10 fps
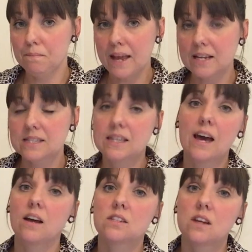makes
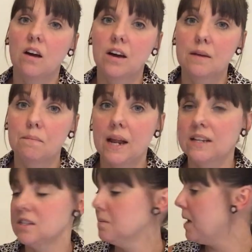that I
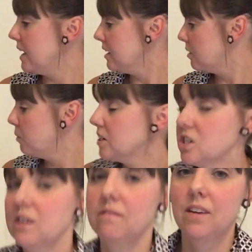plan to make,
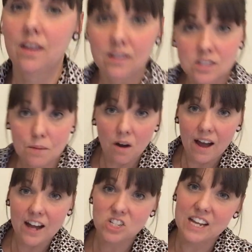which some
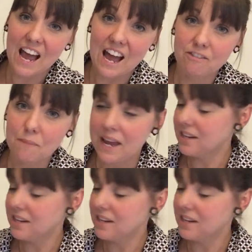are actually half